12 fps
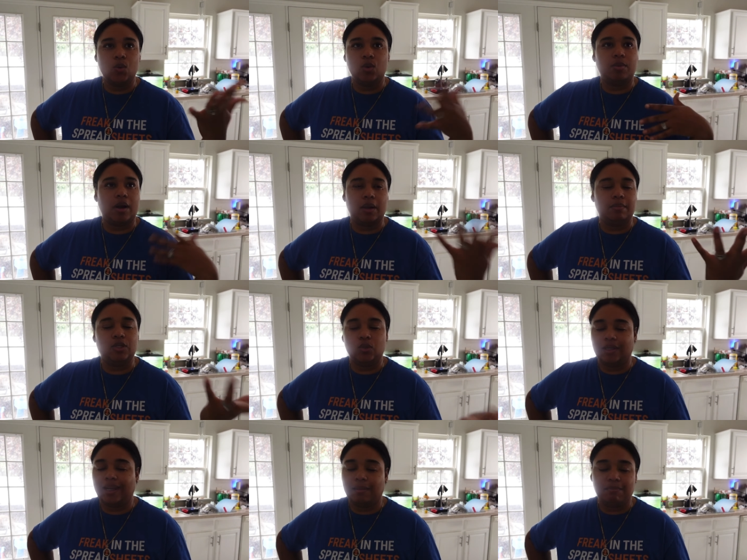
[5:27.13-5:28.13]
we'll probably be
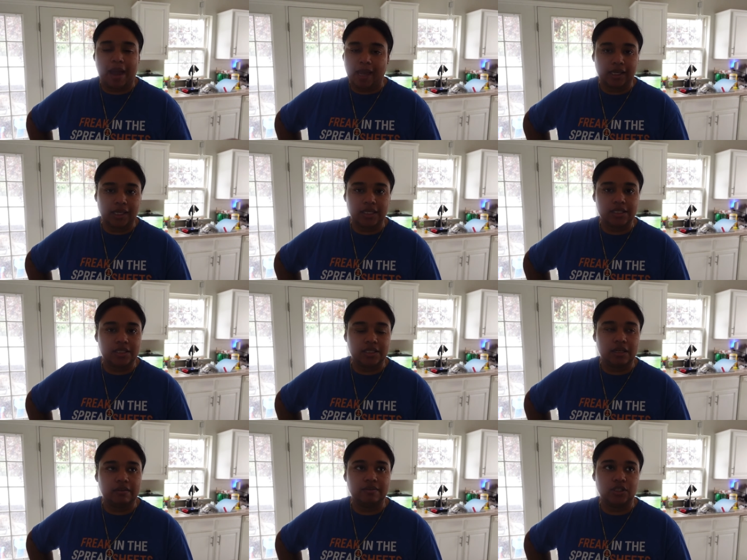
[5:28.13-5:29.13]
doing like packing and
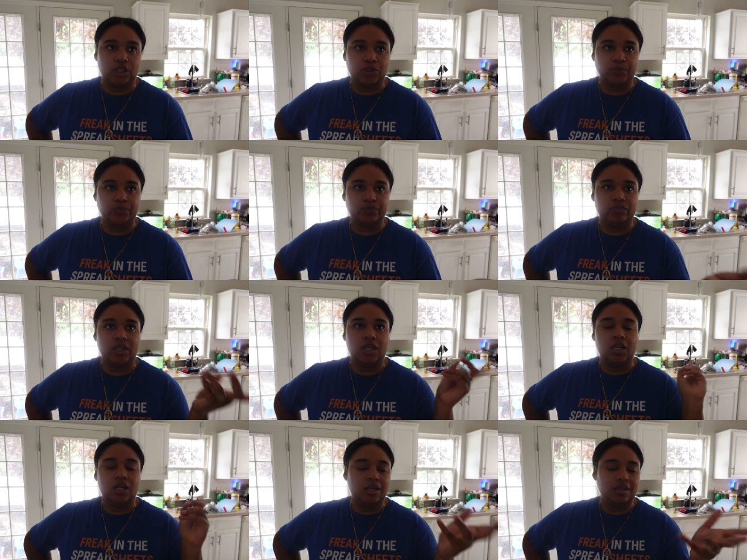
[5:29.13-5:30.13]
stuff. So
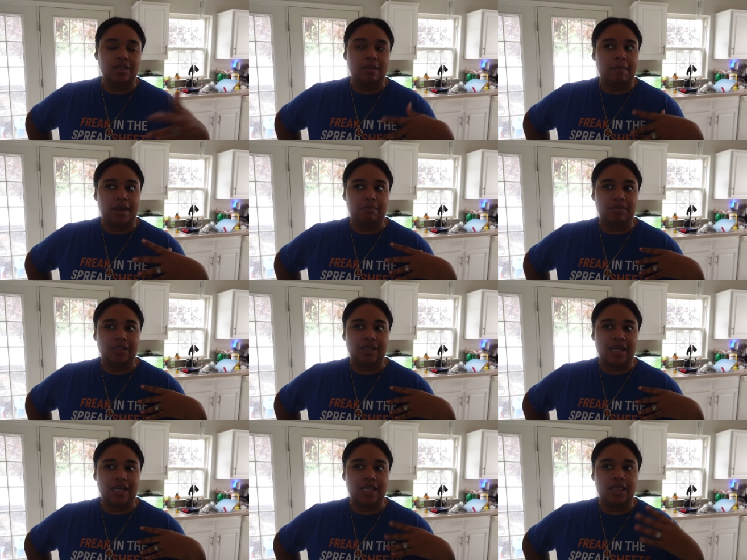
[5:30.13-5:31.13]
that might be
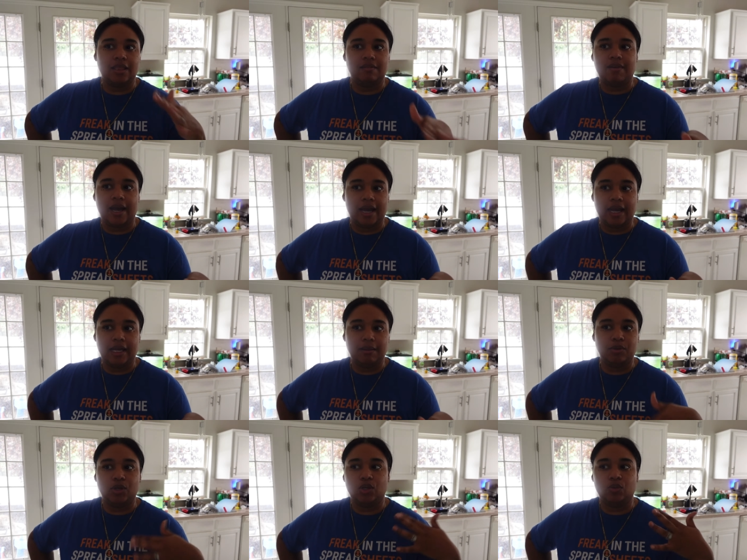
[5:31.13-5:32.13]
like the
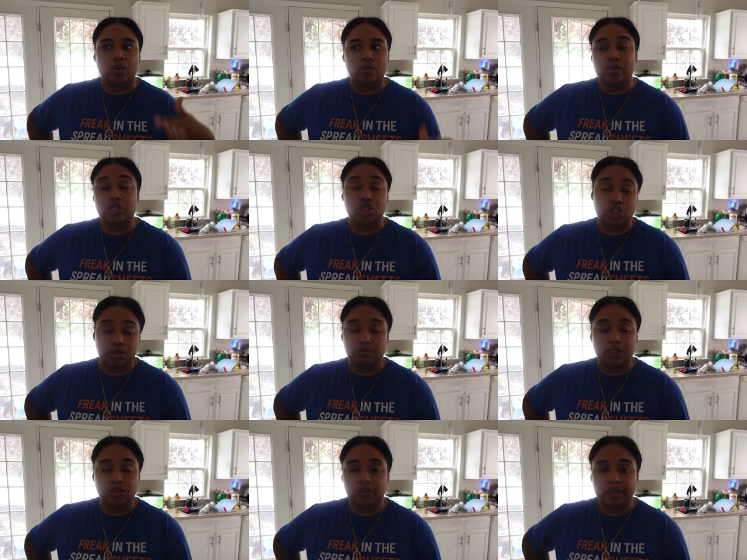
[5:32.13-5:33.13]
vibe or what we should
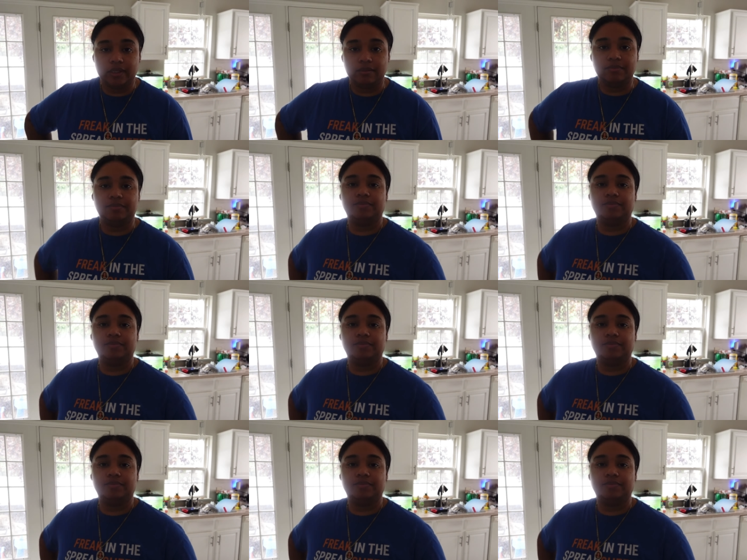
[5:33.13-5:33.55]
be doing.